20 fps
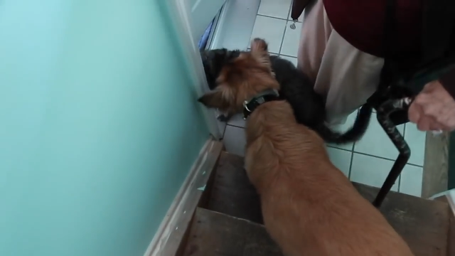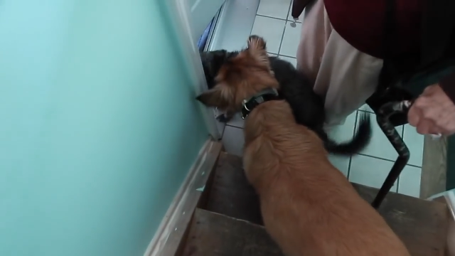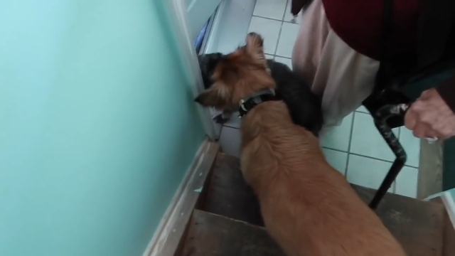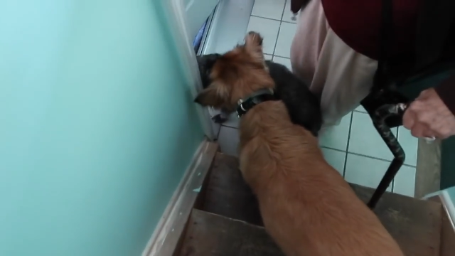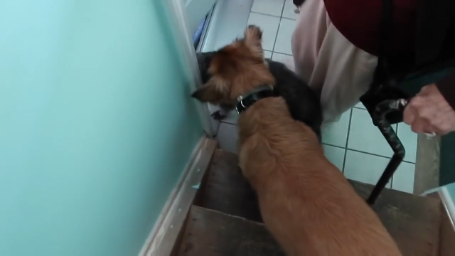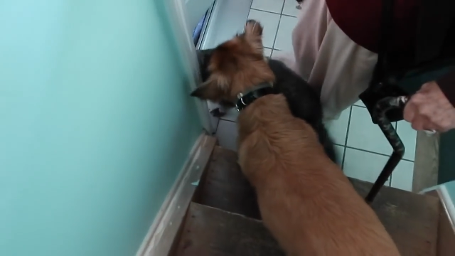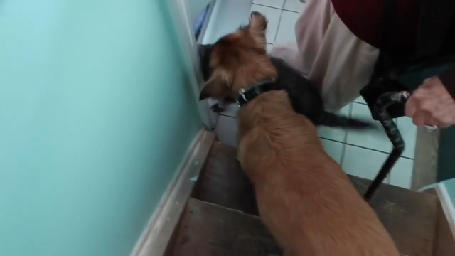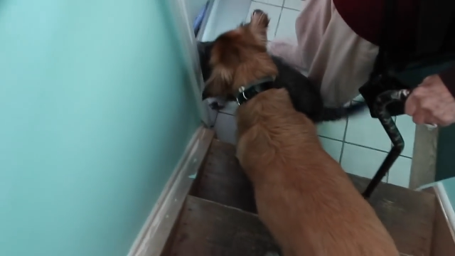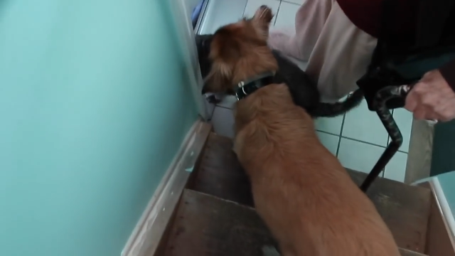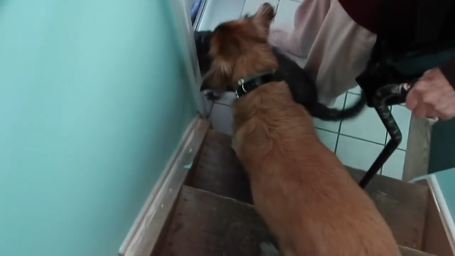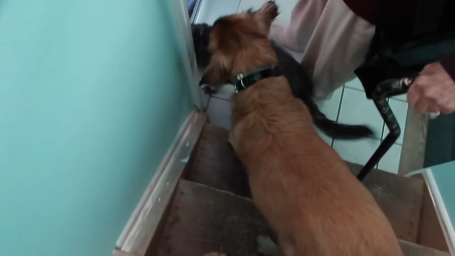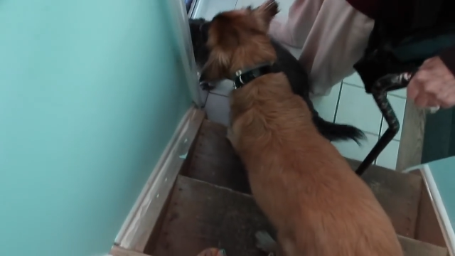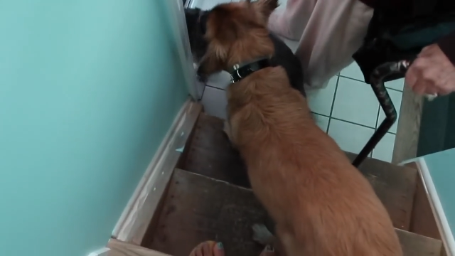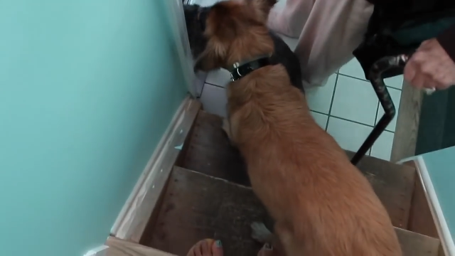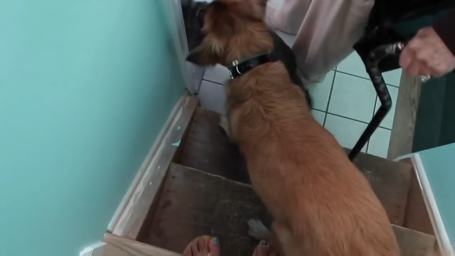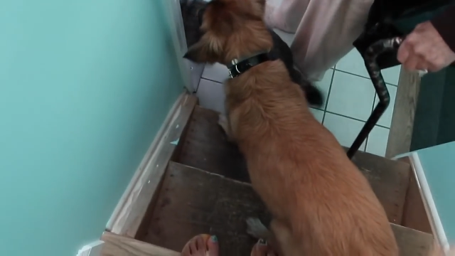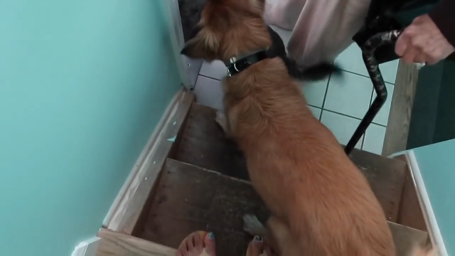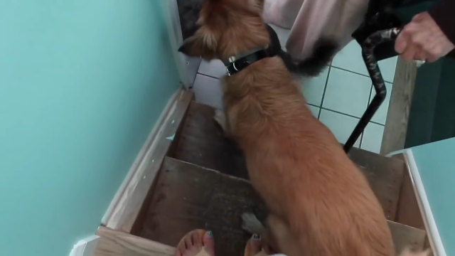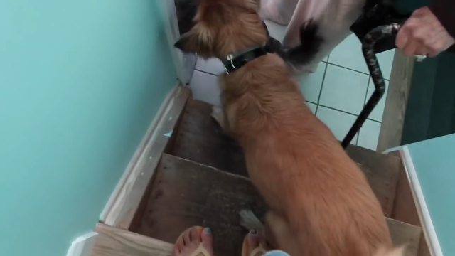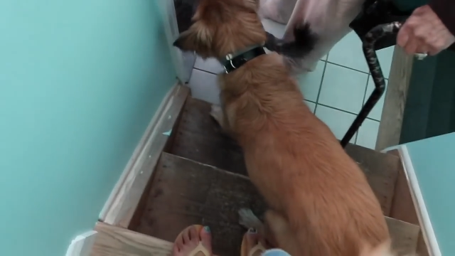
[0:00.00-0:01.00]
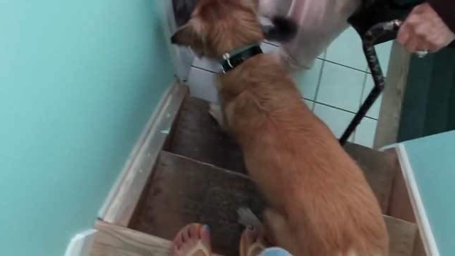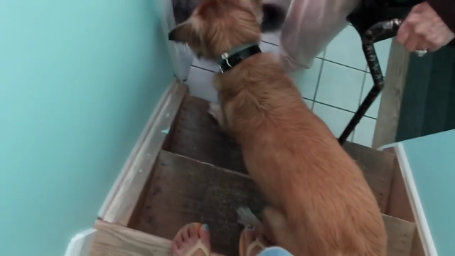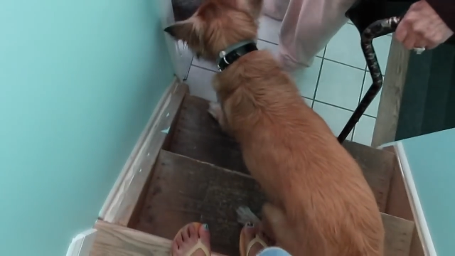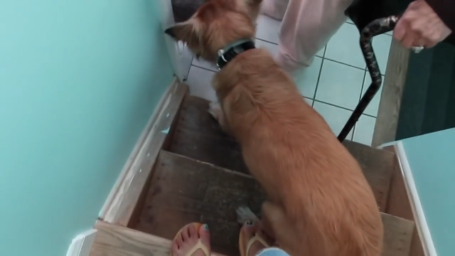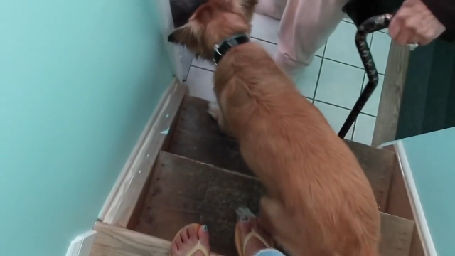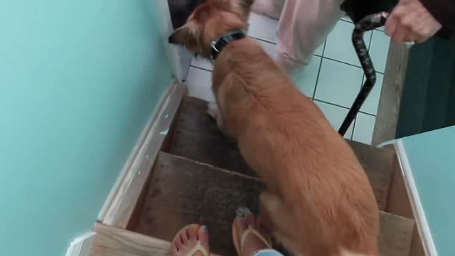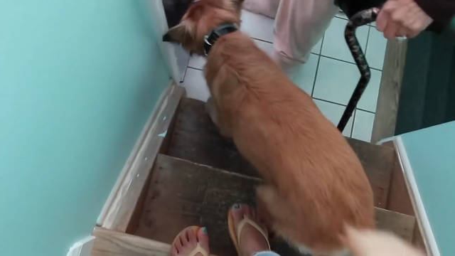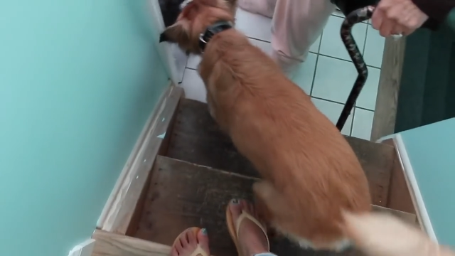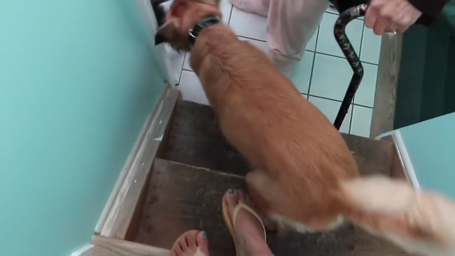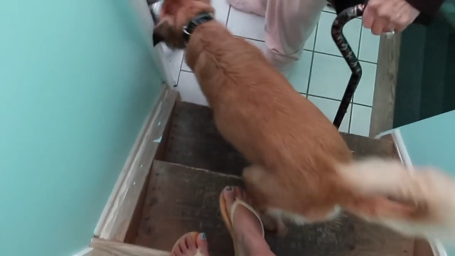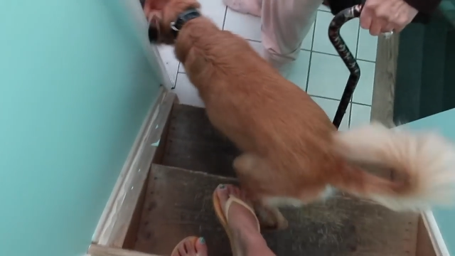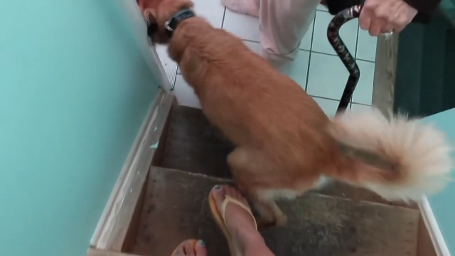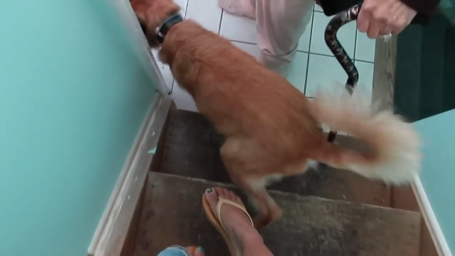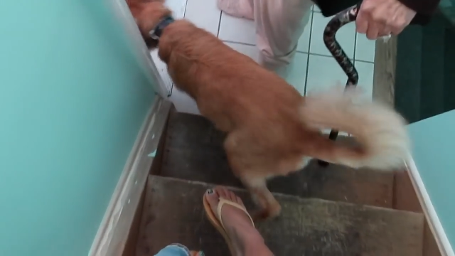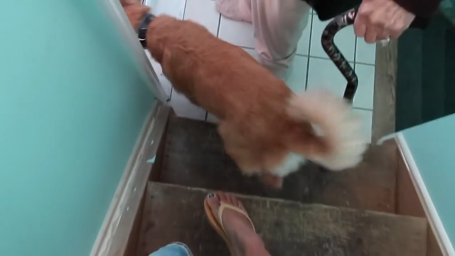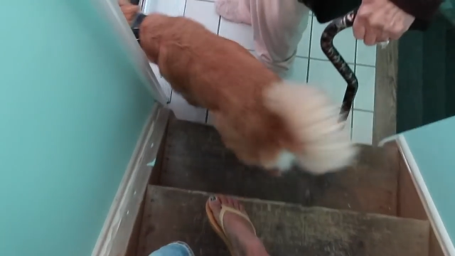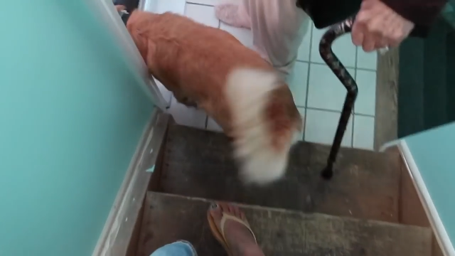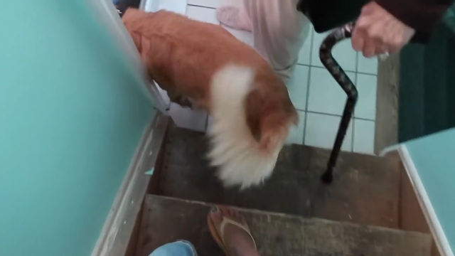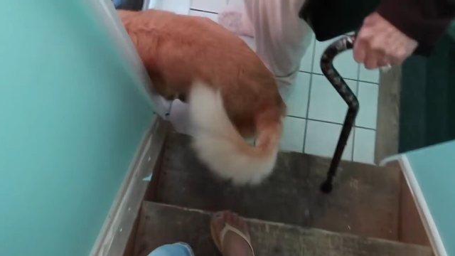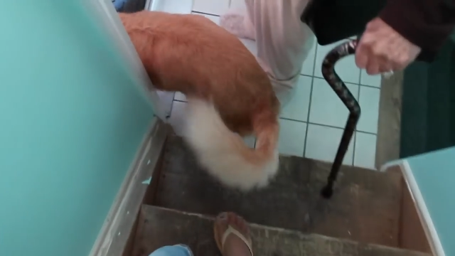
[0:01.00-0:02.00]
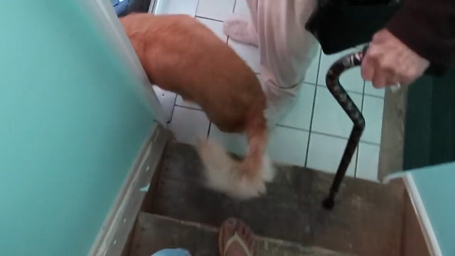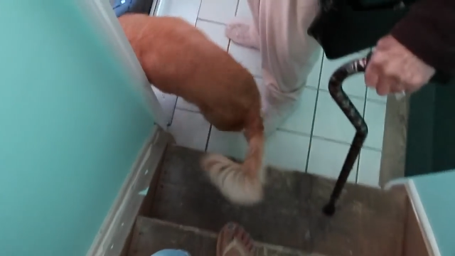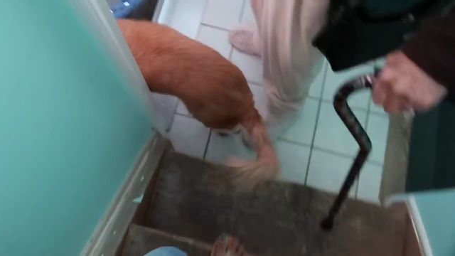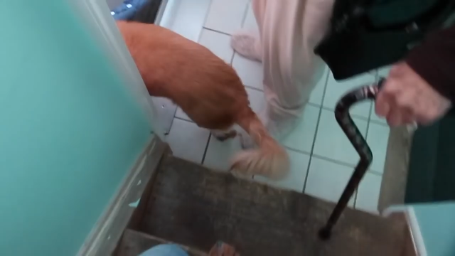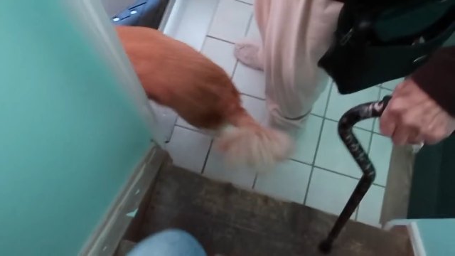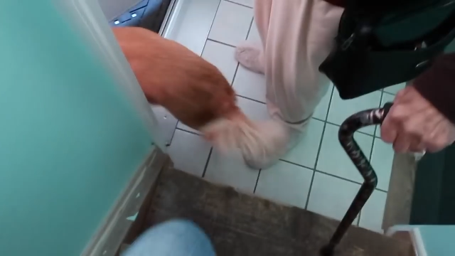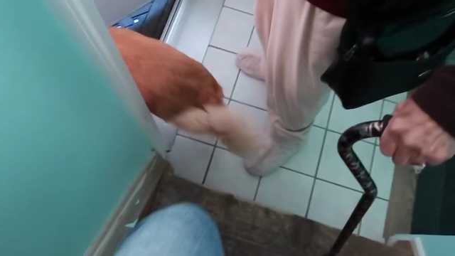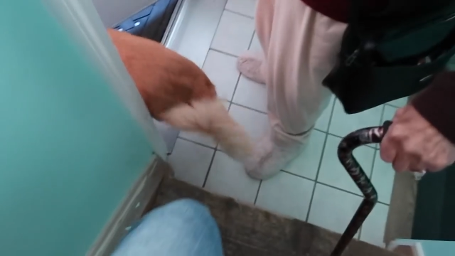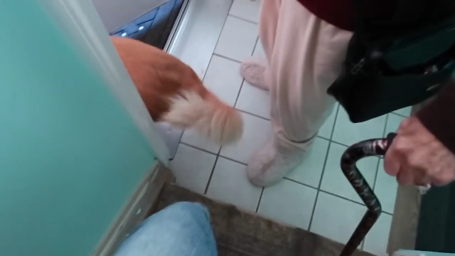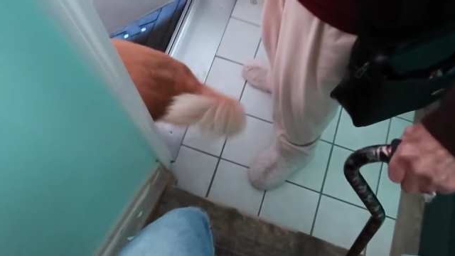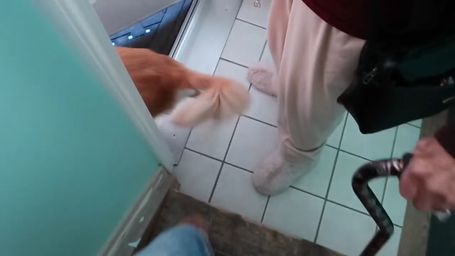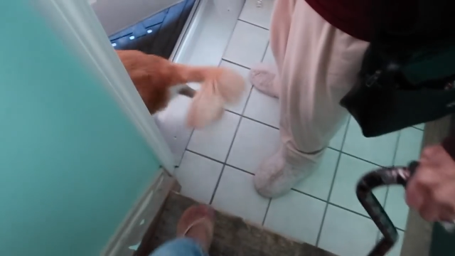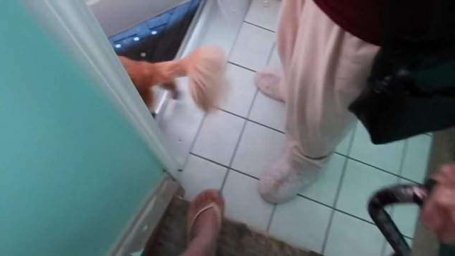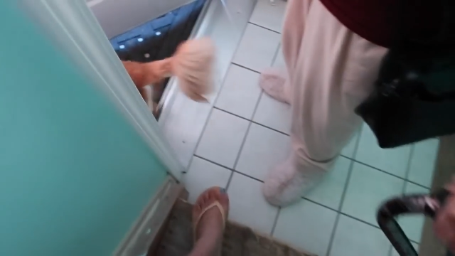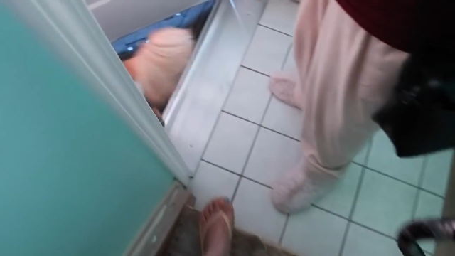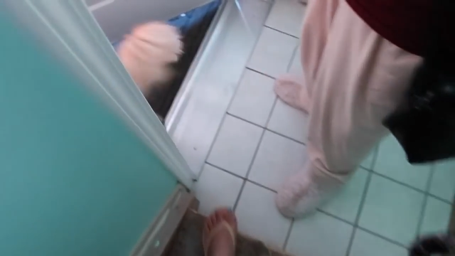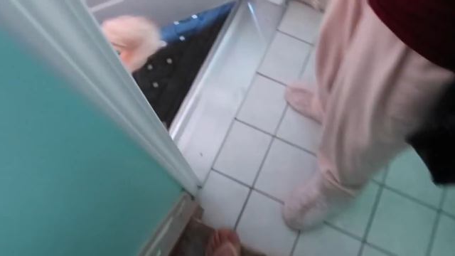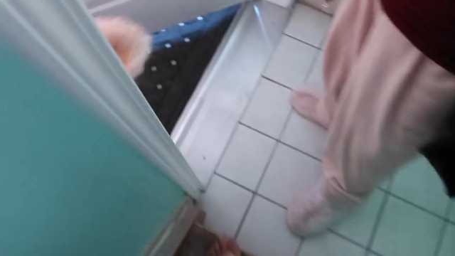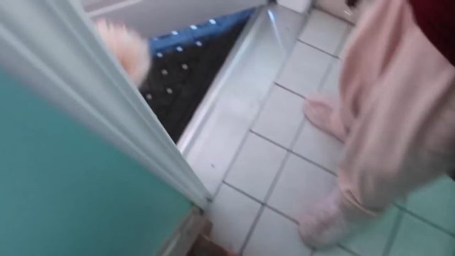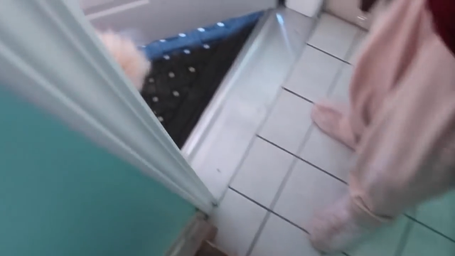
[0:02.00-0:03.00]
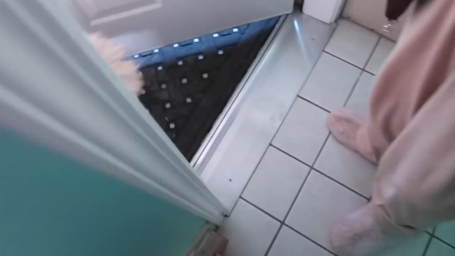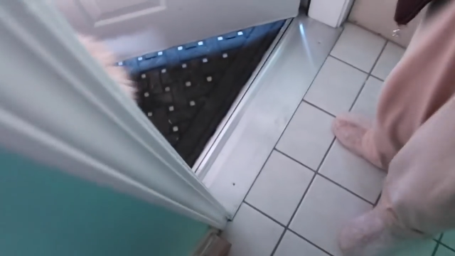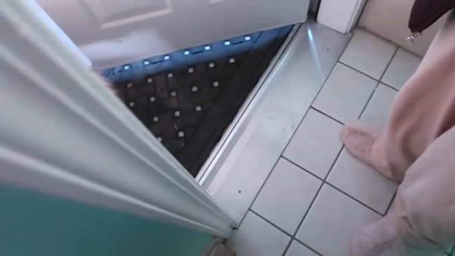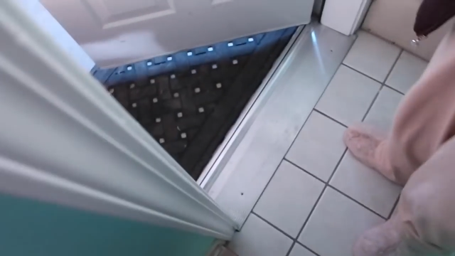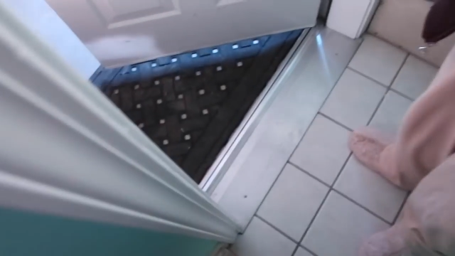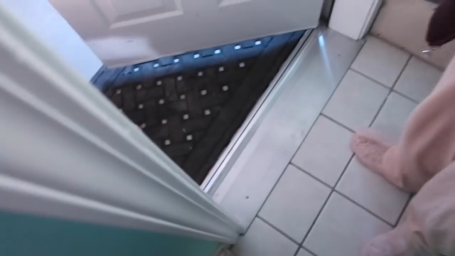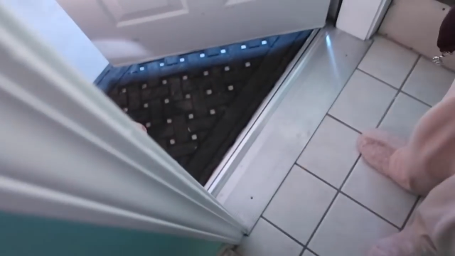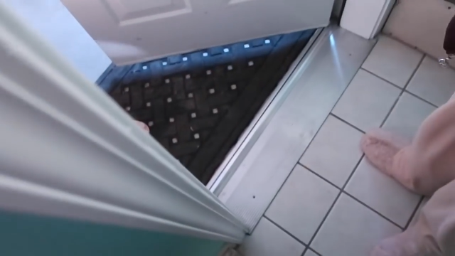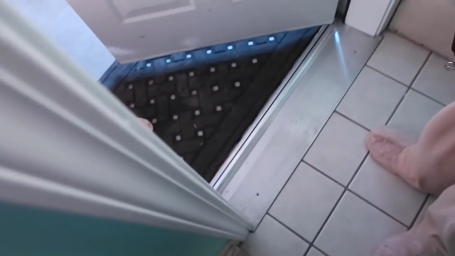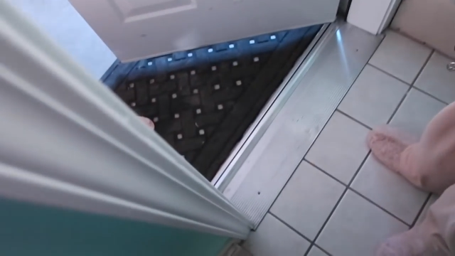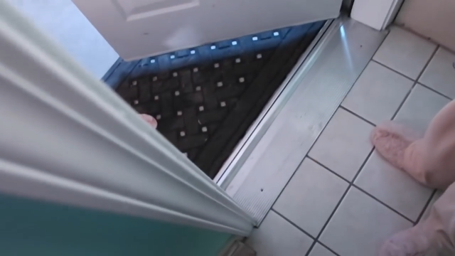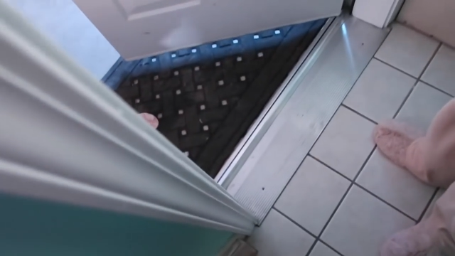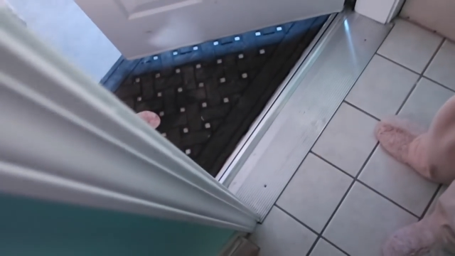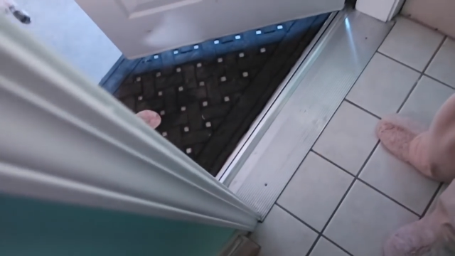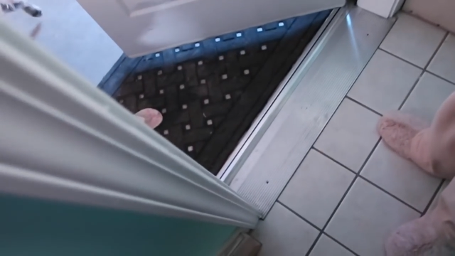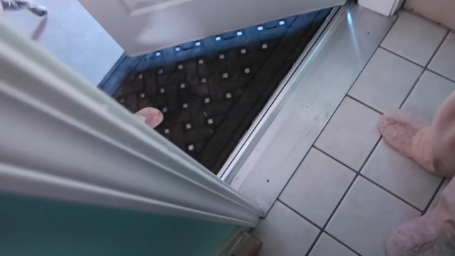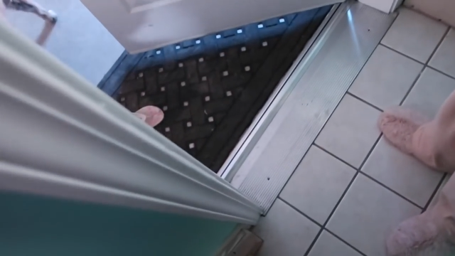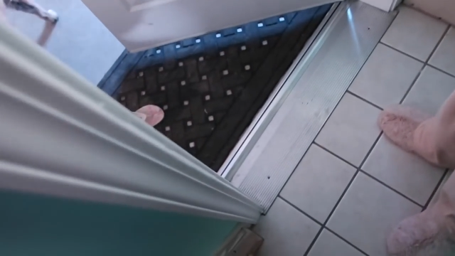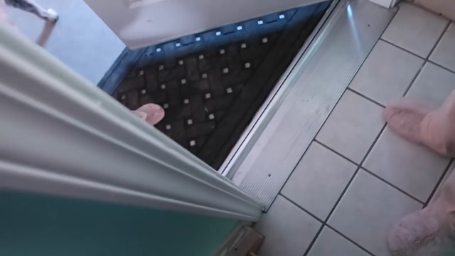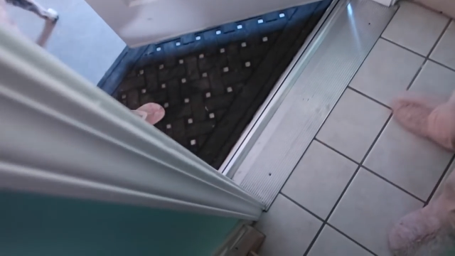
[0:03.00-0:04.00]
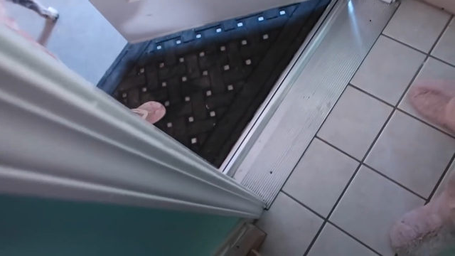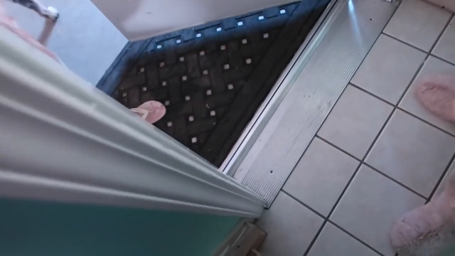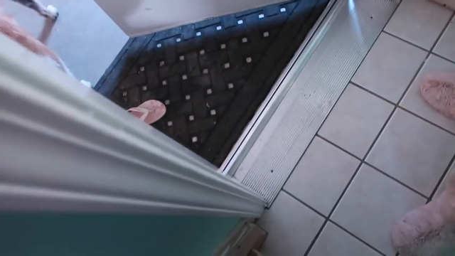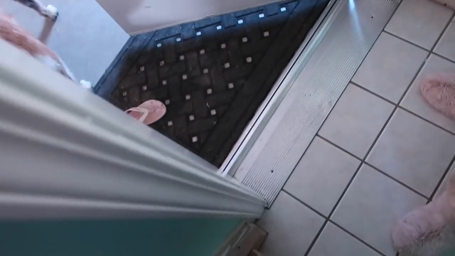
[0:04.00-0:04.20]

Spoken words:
(no speaker visible)